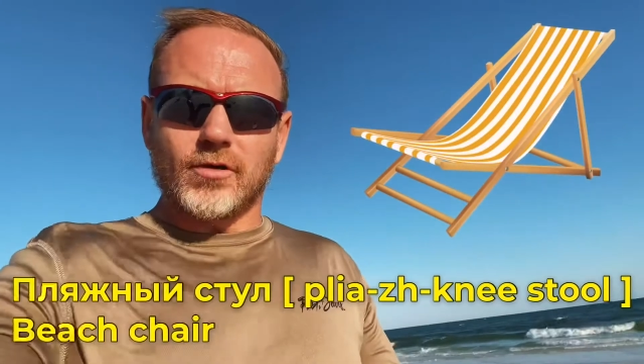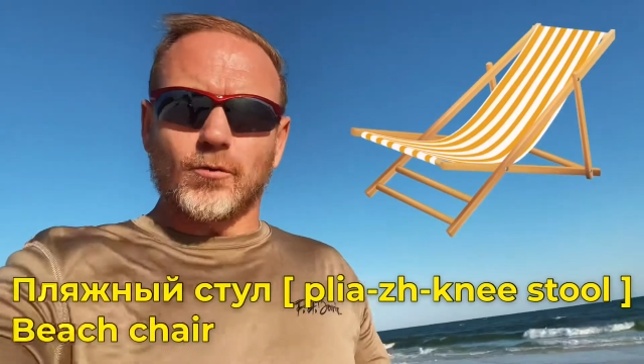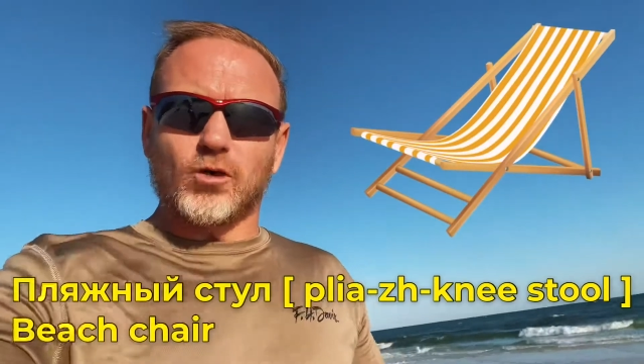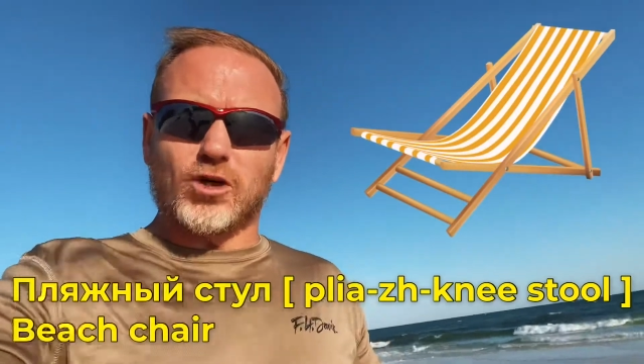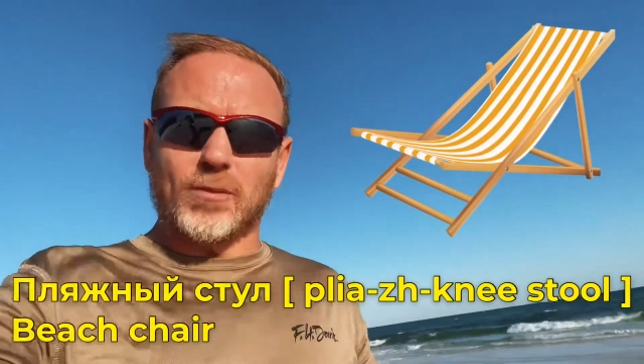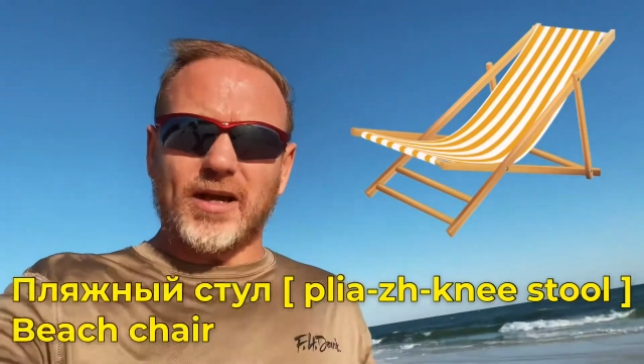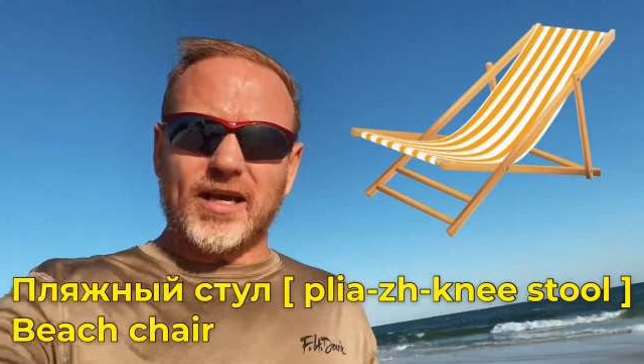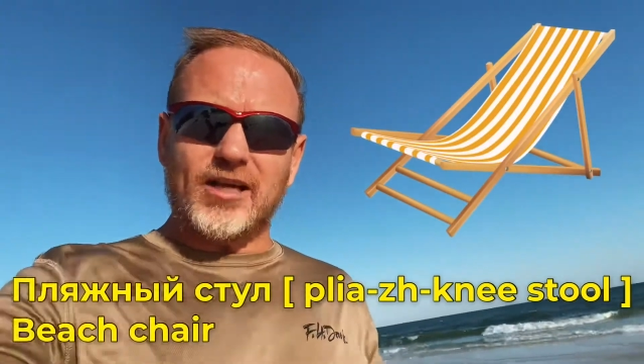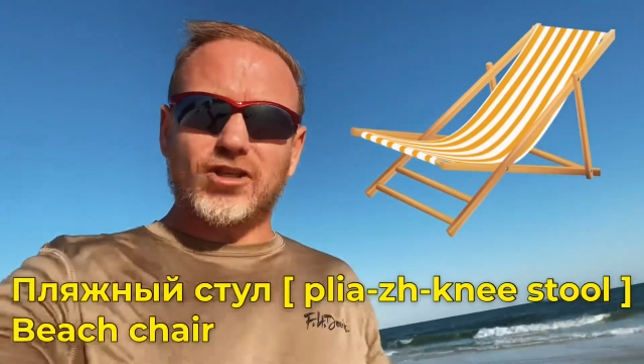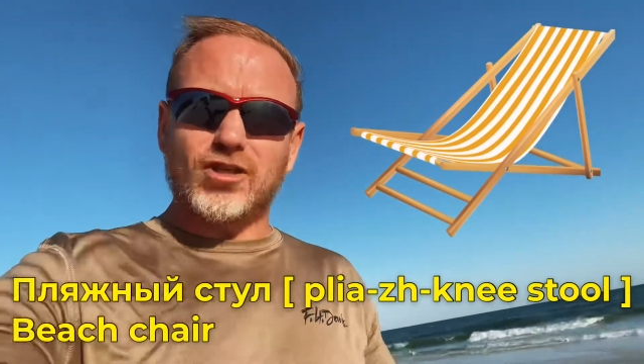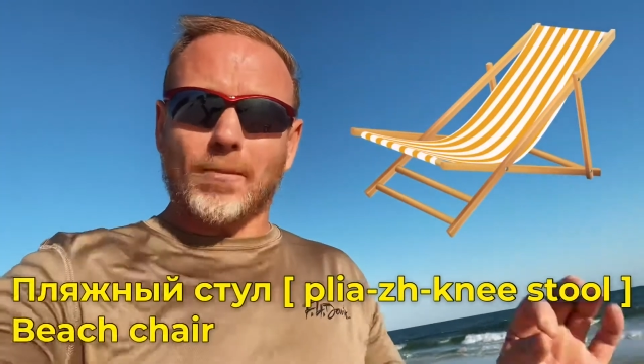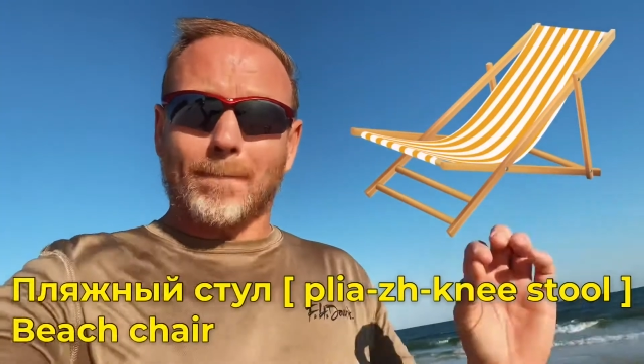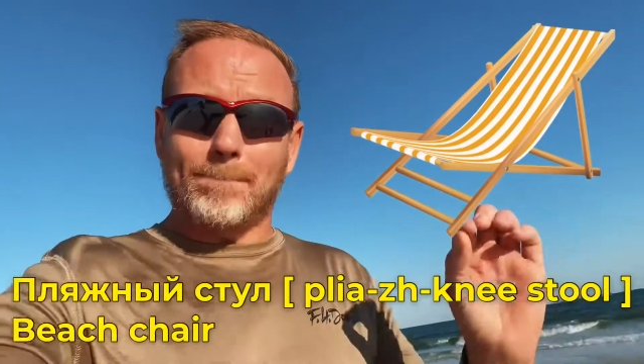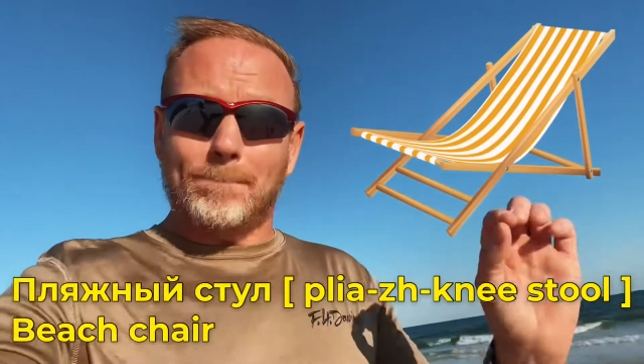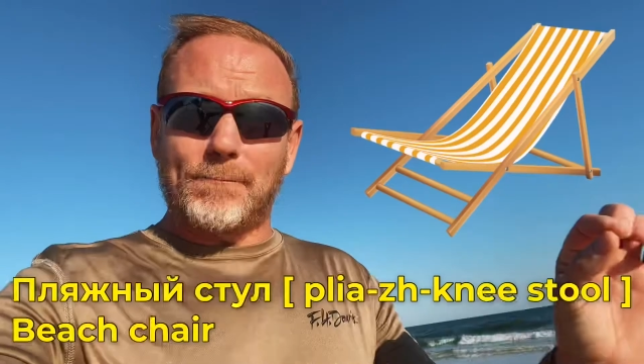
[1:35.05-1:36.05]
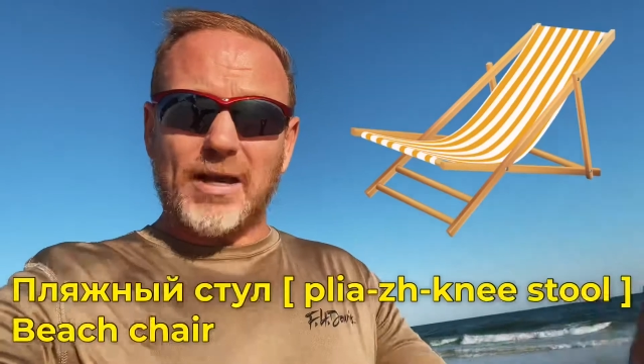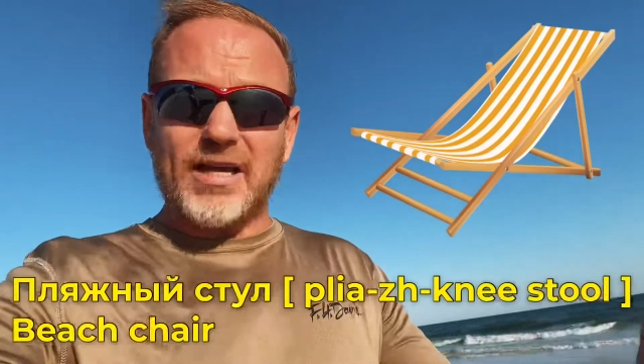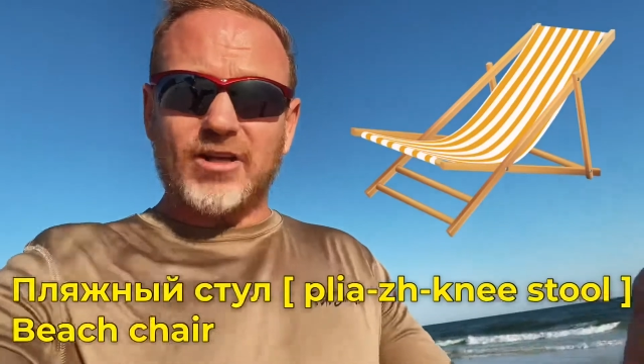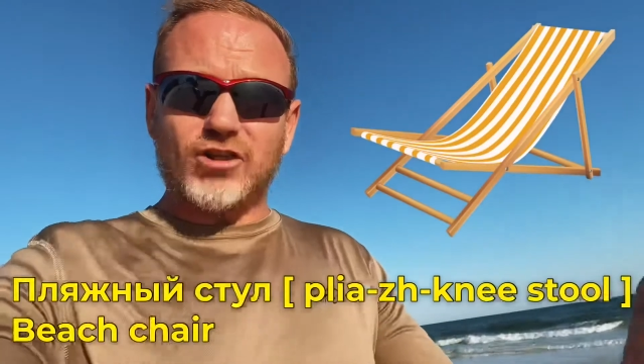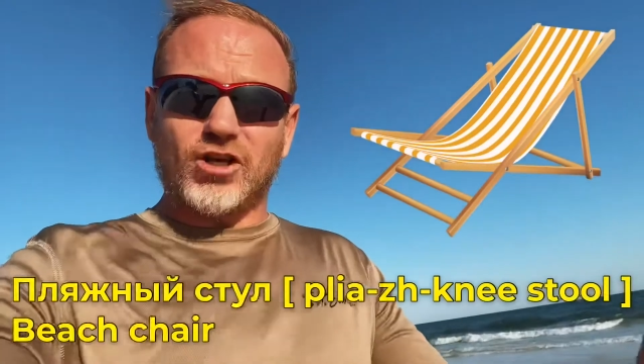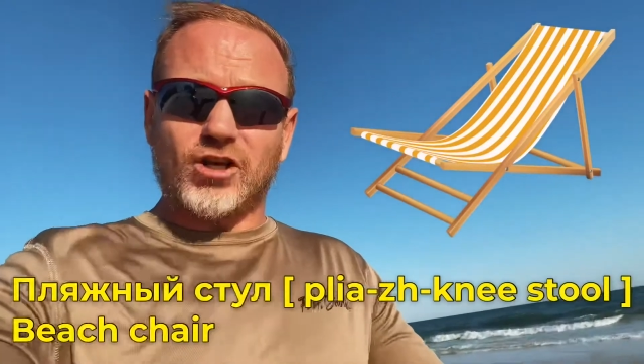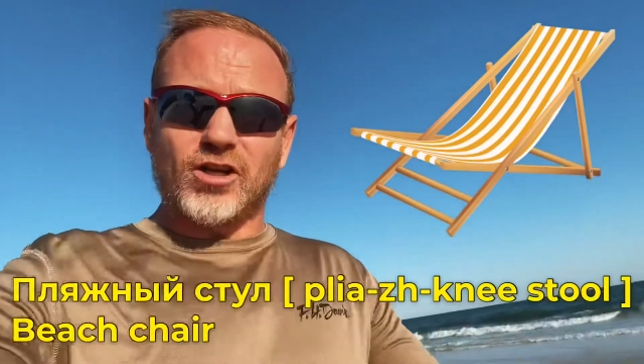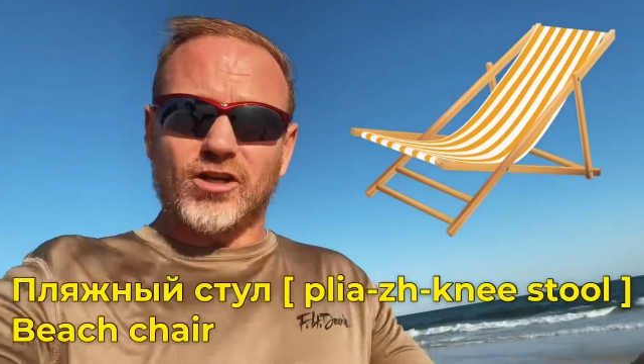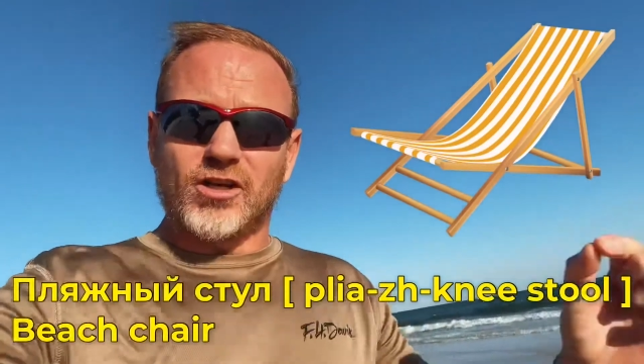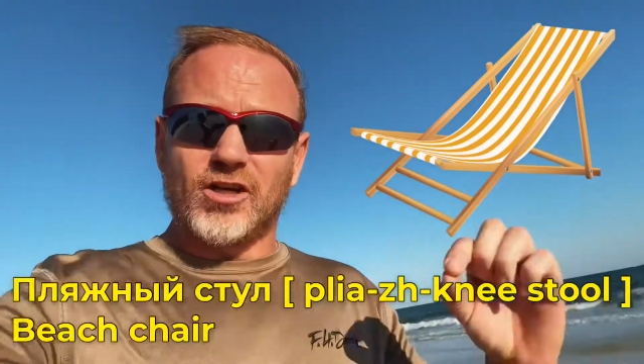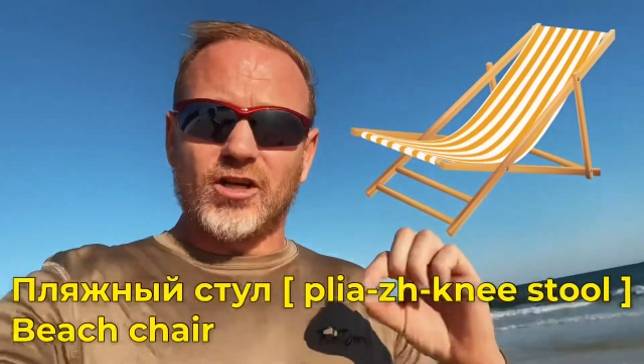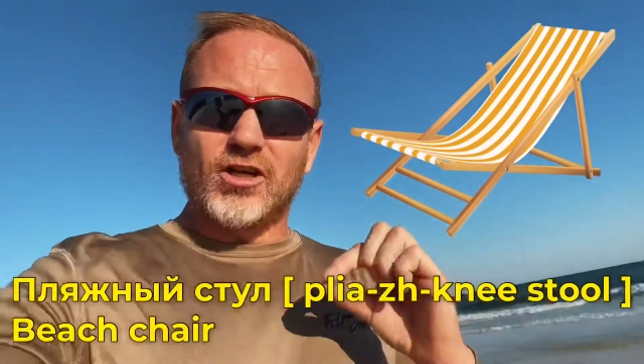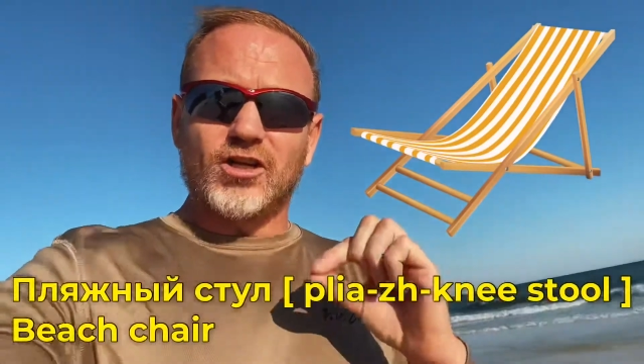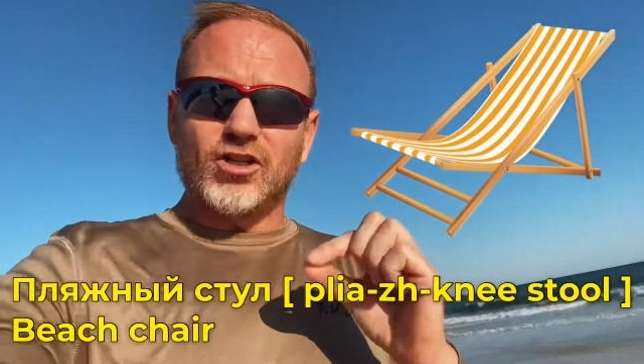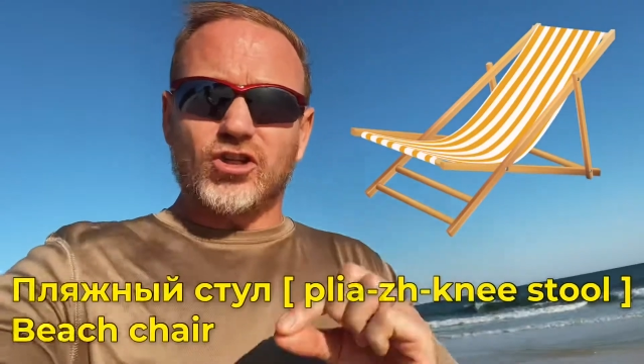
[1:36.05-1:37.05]
which means beach
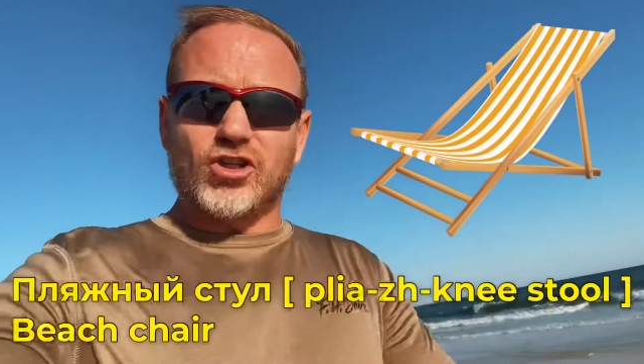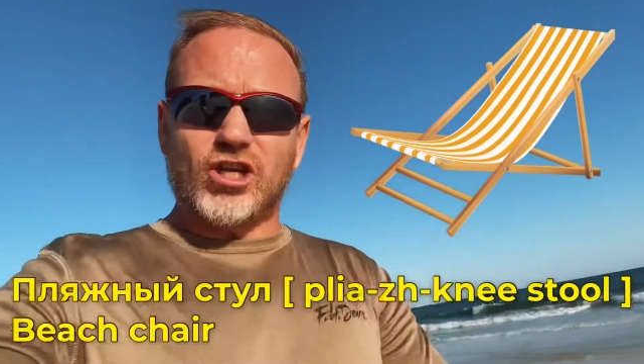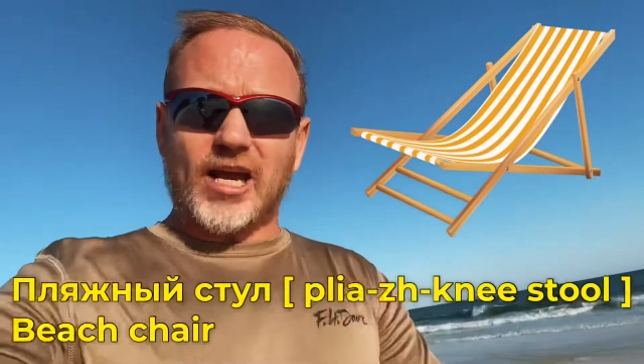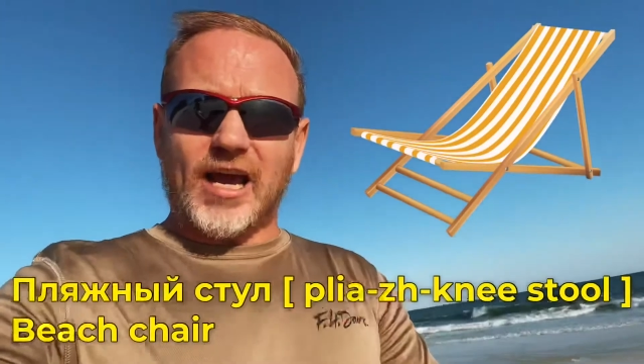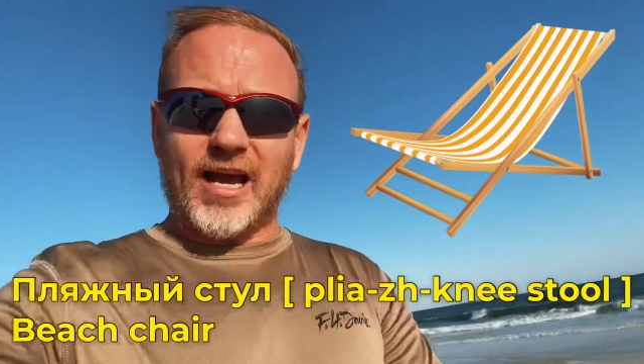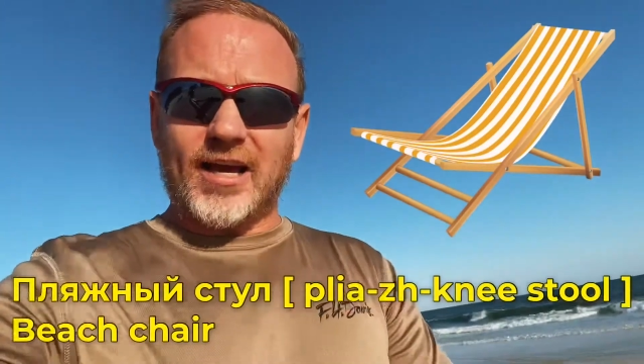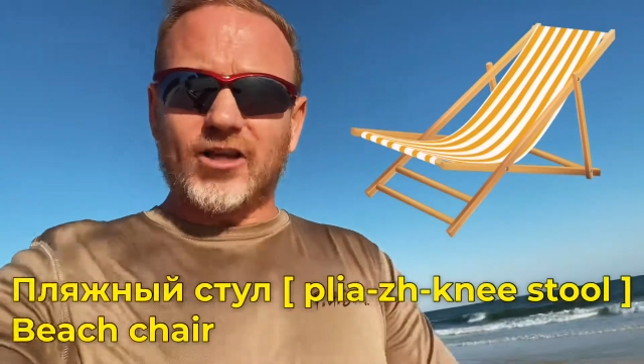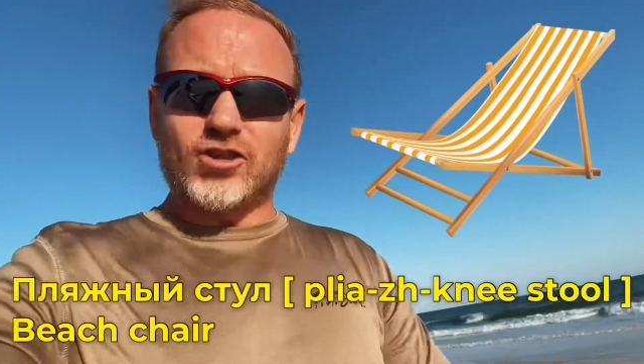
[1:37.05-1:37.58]
chair.